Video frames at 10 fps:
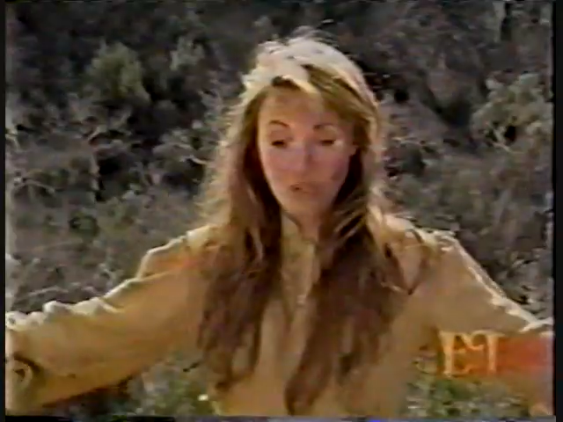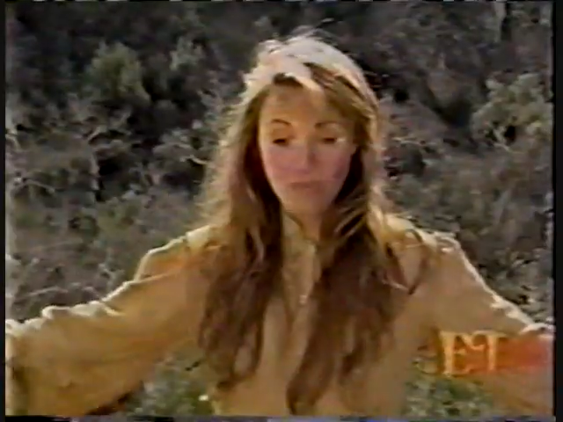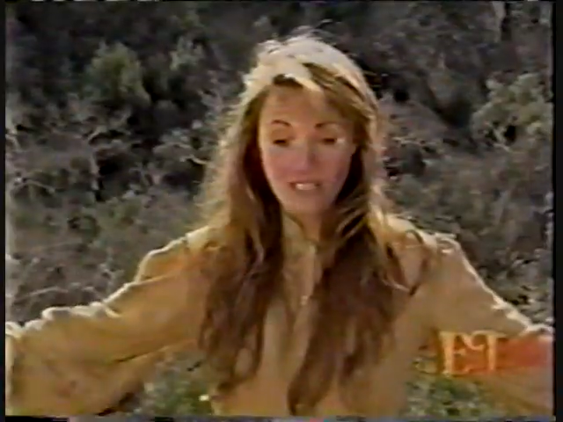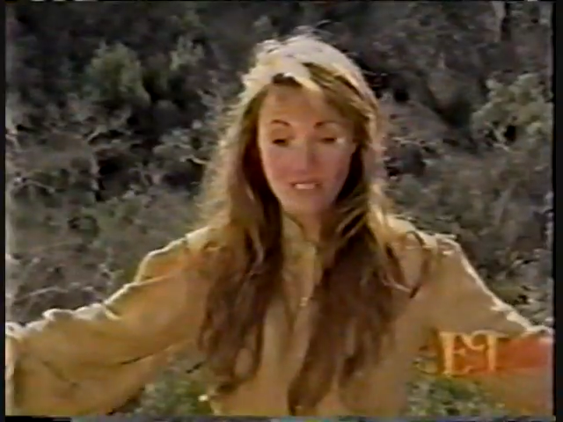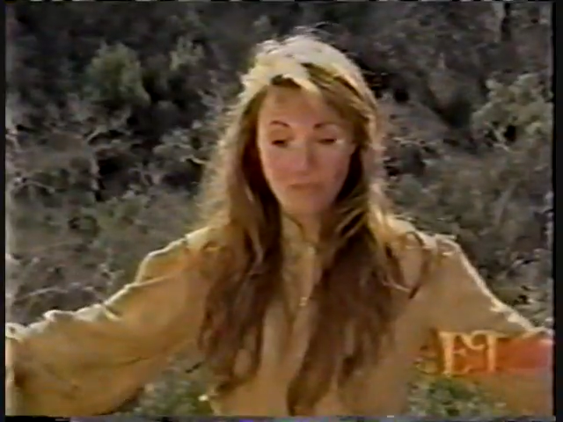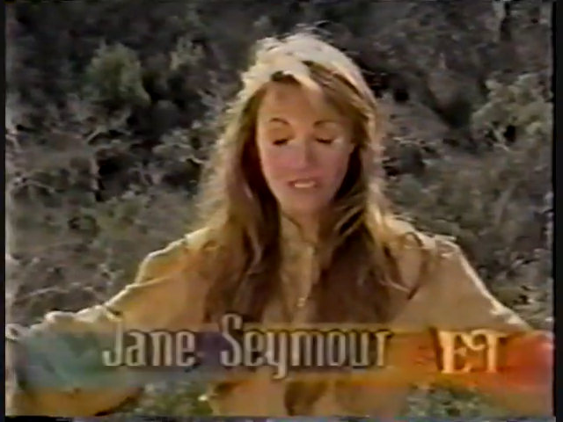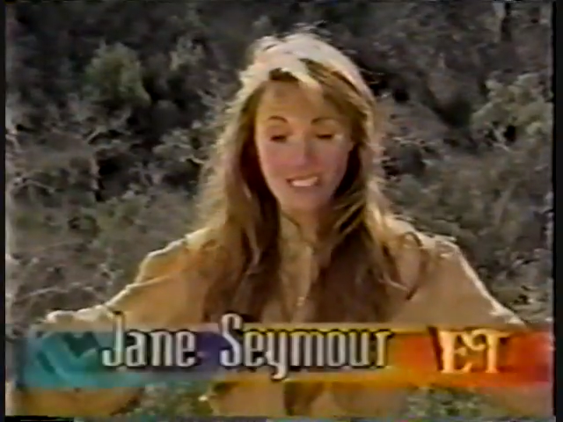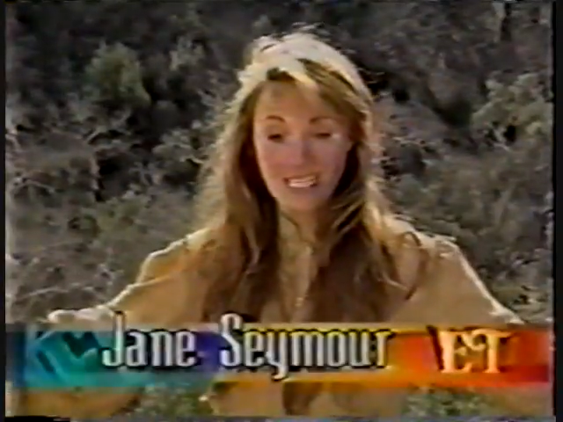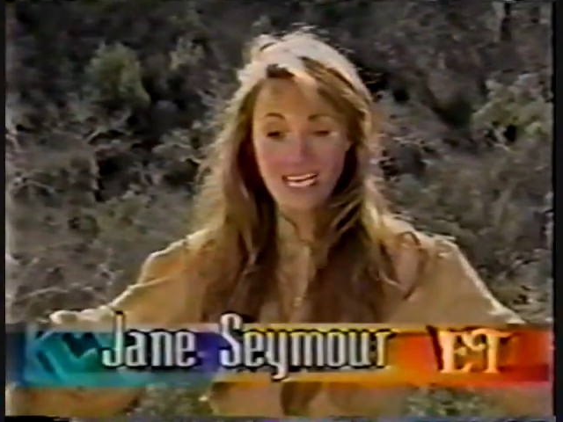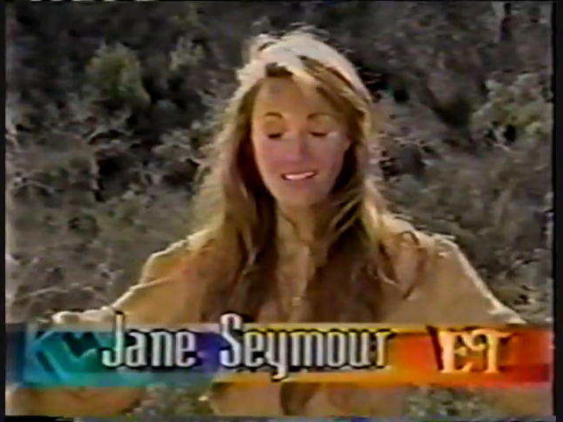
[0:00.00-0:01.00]
on a precipice
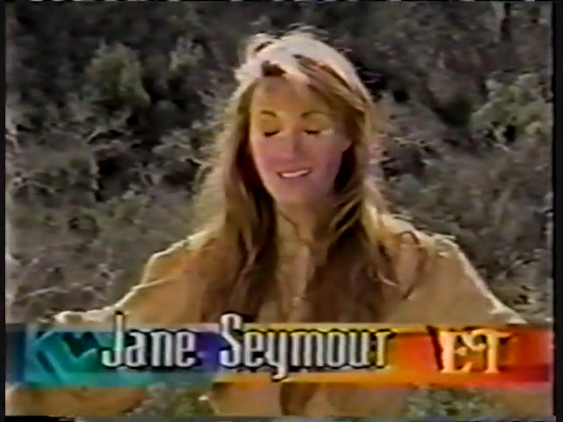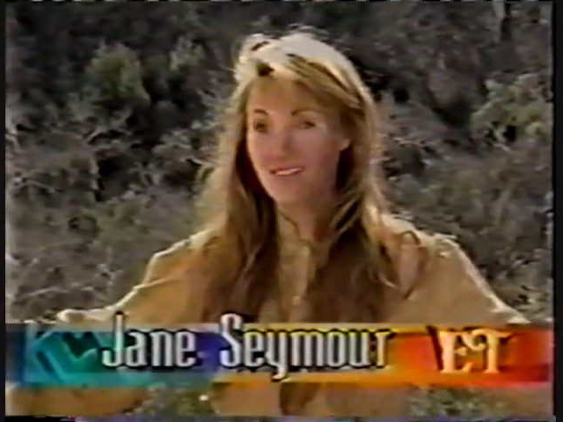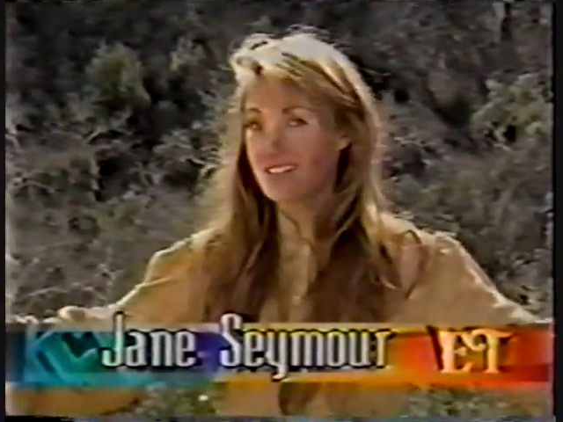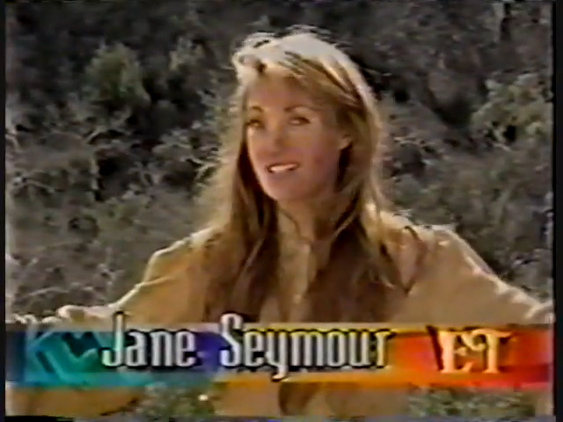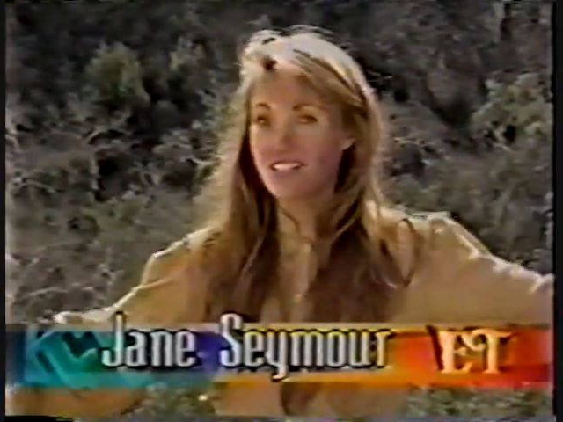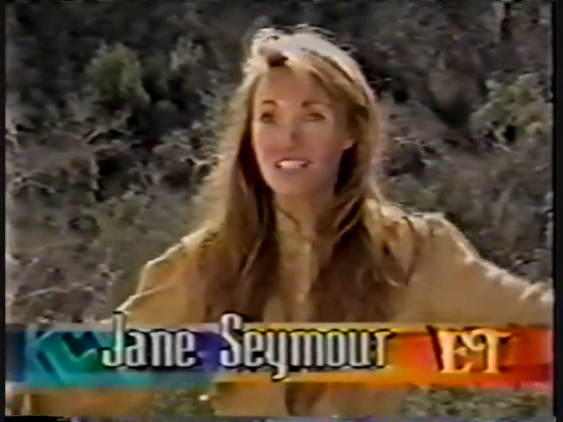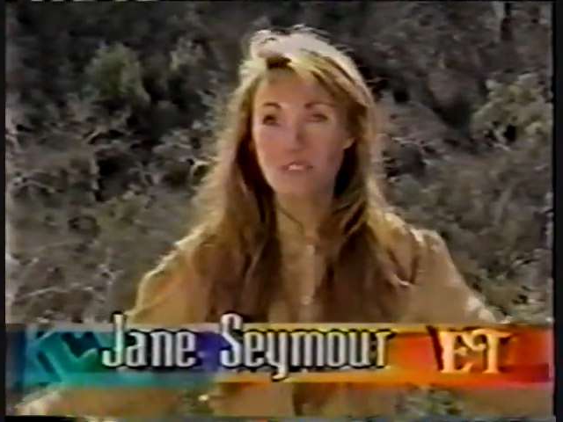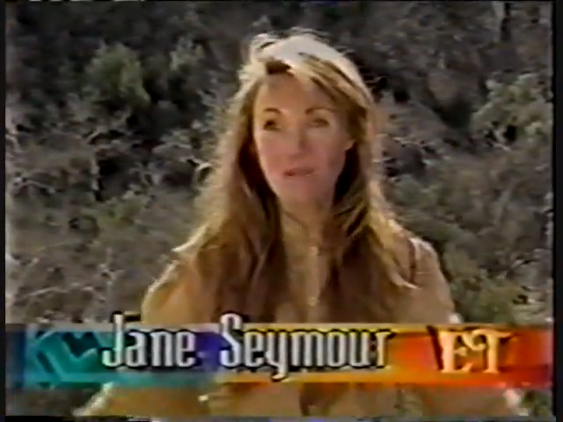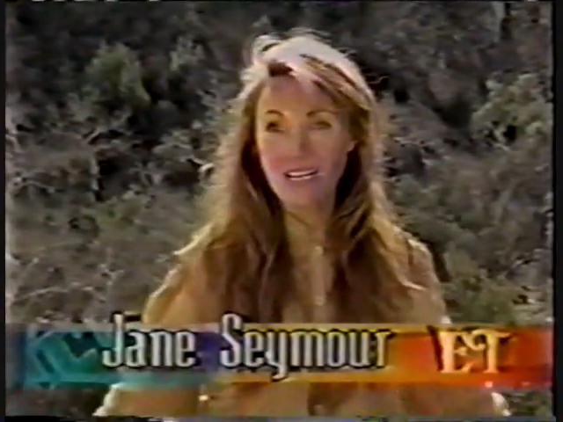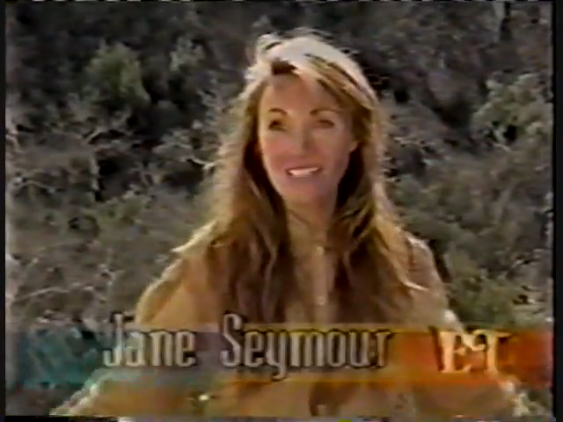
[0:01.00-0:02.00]
and there's
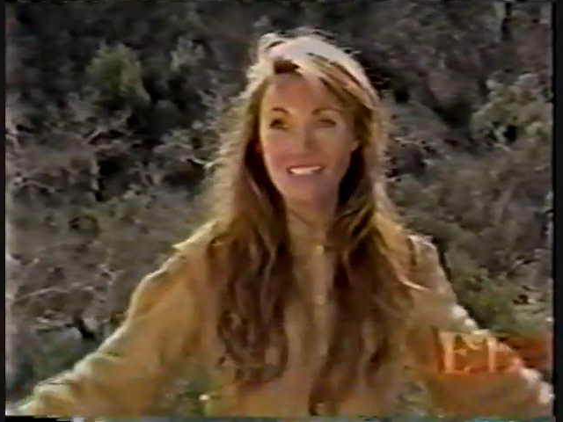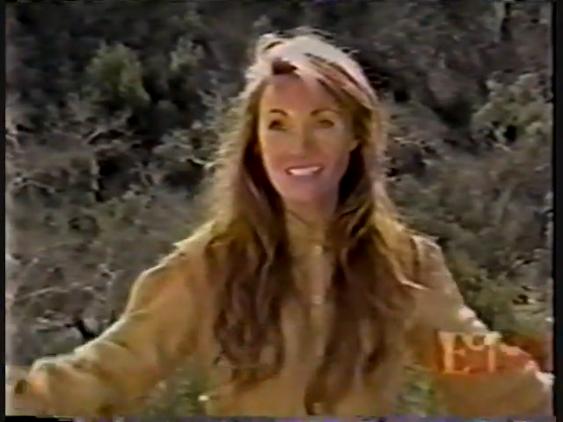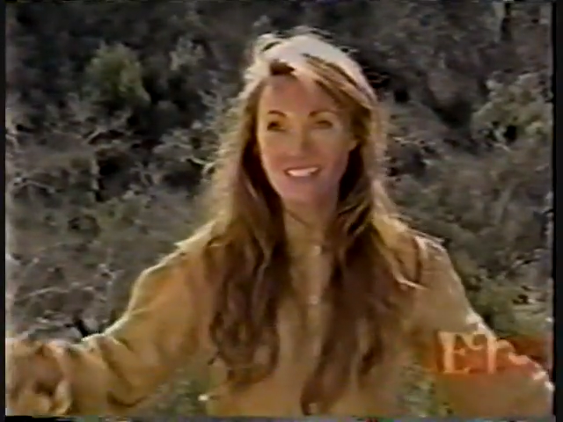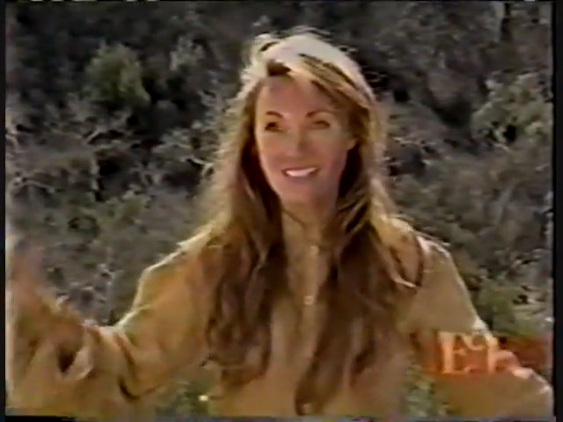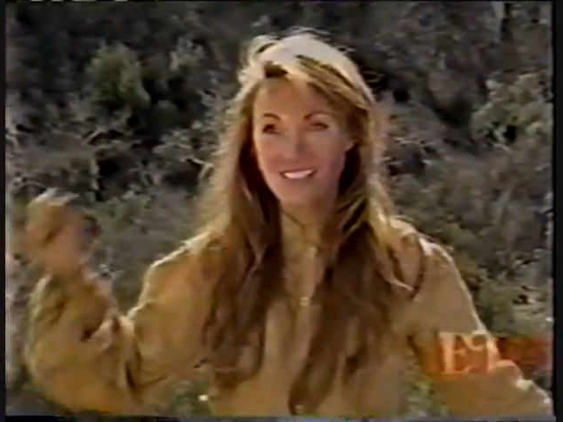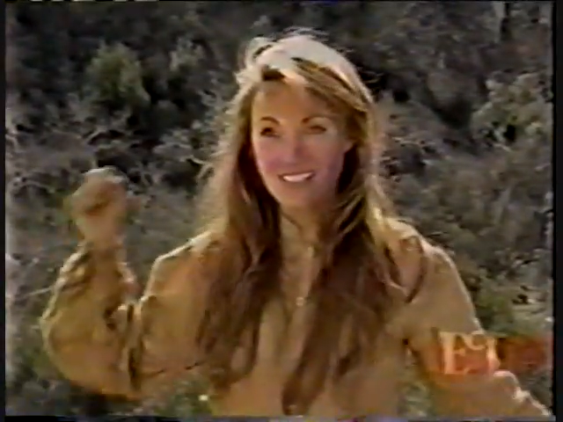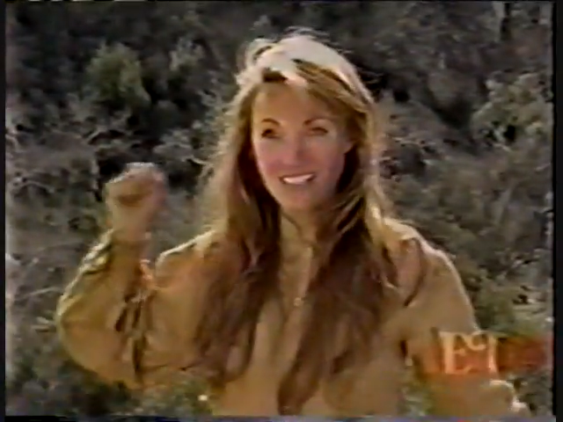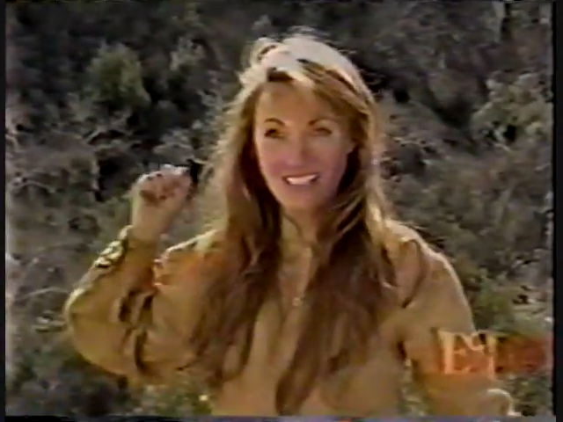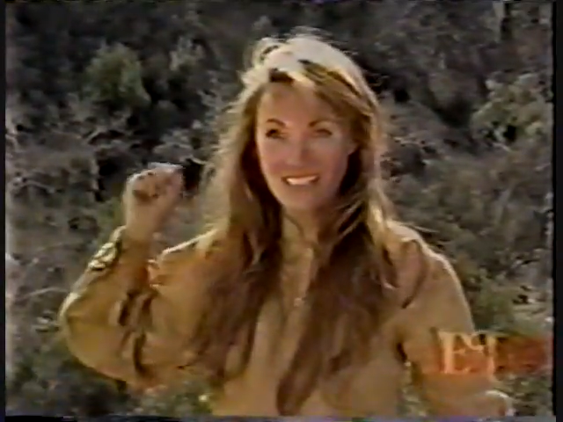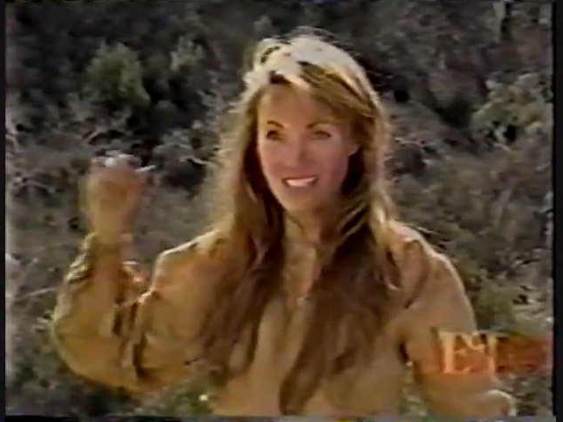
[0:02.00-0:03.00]
Indians behind us, there's
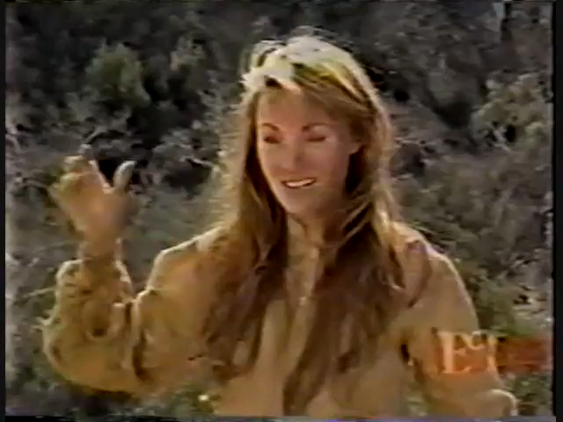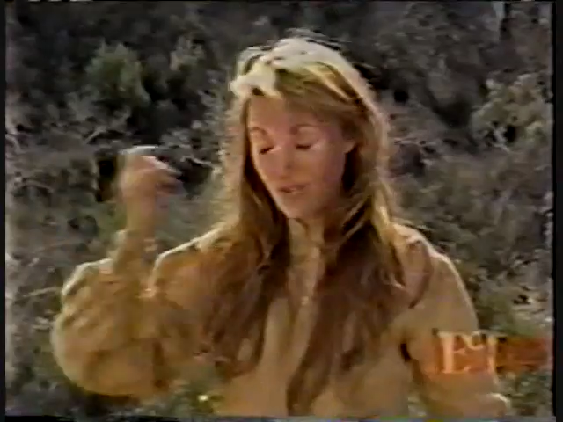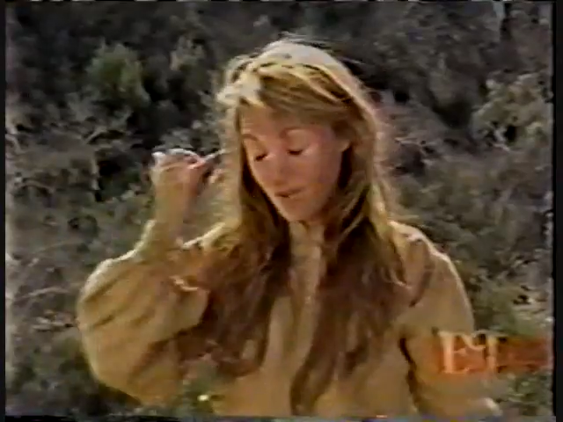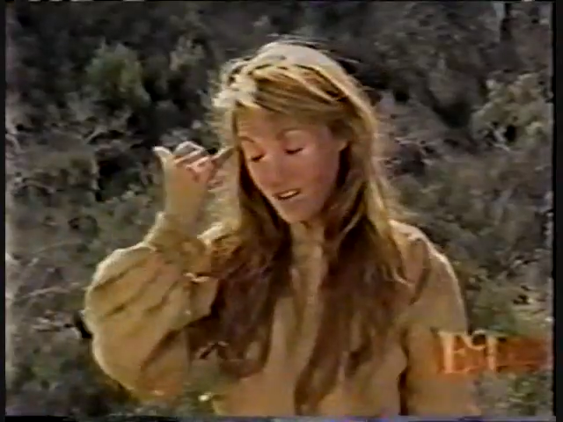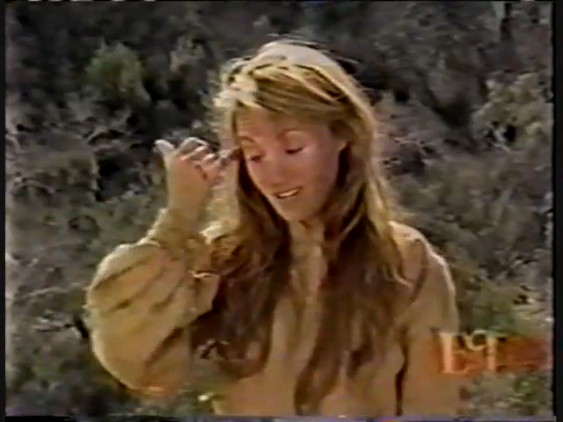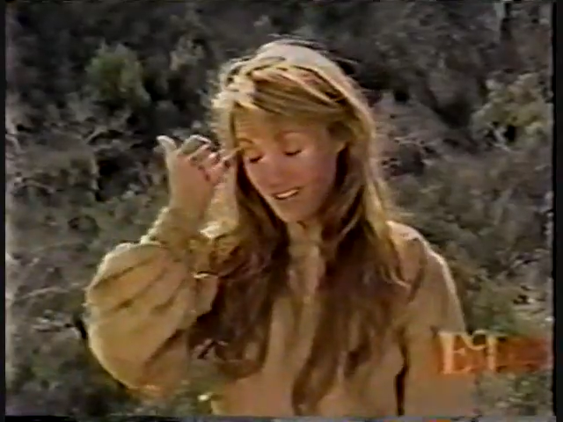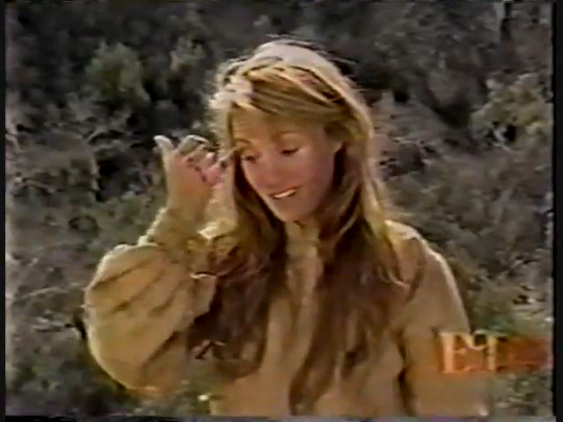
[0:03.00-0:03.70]
Indians everywhere